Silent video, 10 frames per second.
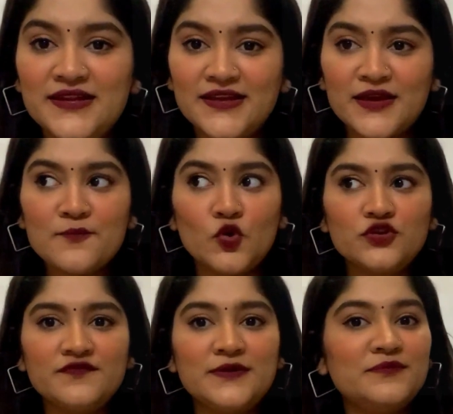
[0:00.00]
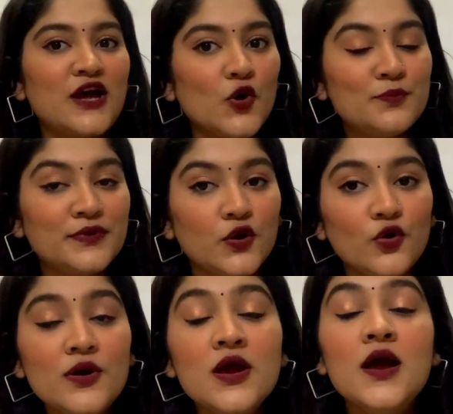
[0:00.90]
be linking both of them down
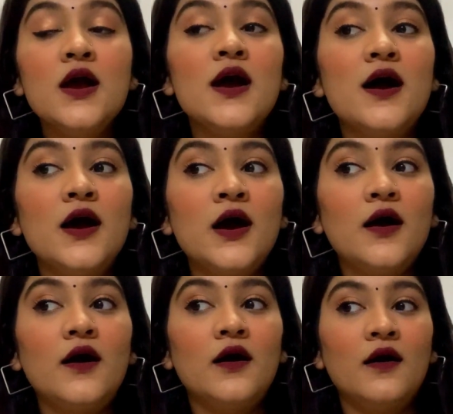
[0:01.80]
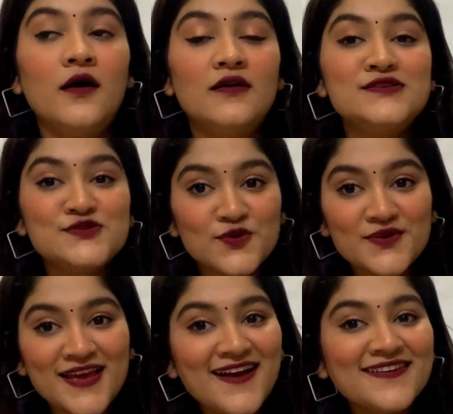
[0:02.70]
below. So
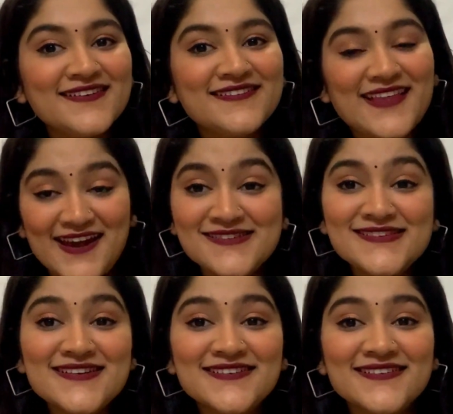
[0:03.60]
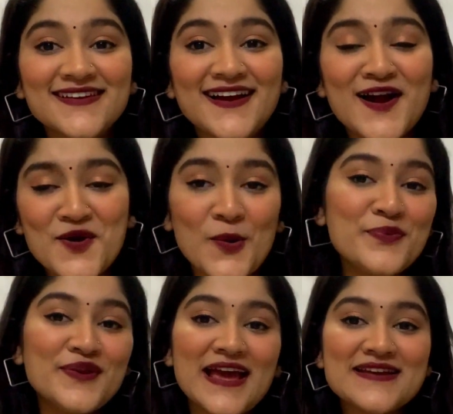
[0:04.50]
yeah, that is it. I
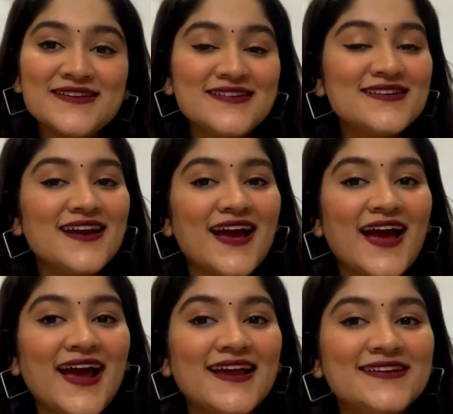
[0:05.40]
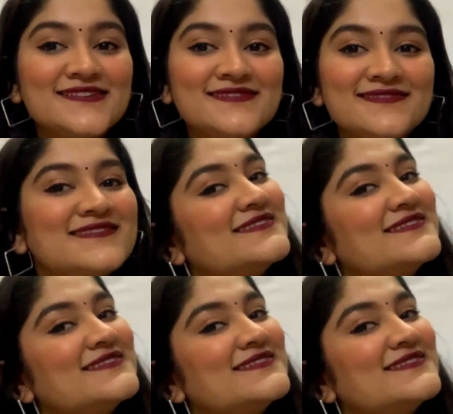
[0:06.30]
hope you liked it, and